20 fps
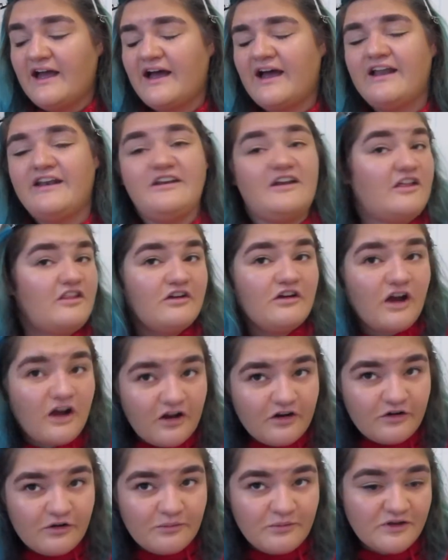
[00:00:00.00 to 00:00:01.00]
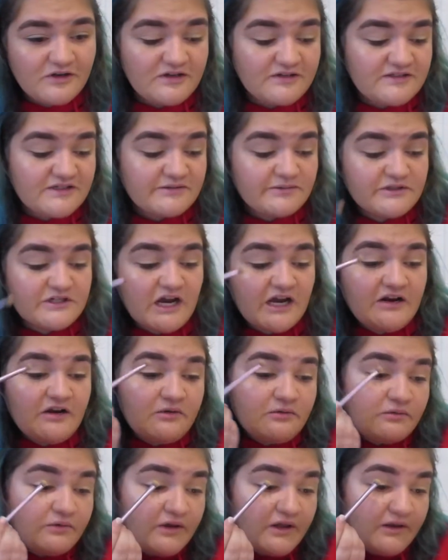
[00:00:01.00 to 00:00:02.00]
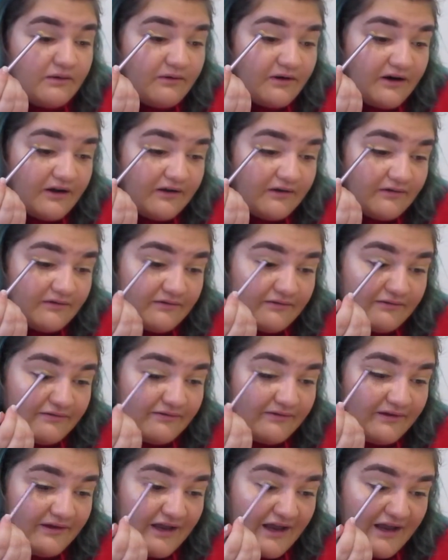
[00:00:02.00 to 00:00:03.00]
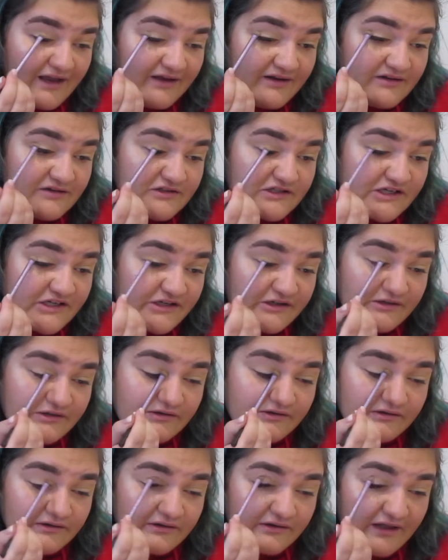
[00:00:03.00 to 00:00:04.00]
another autoimmune disease, which I don't really want to get into.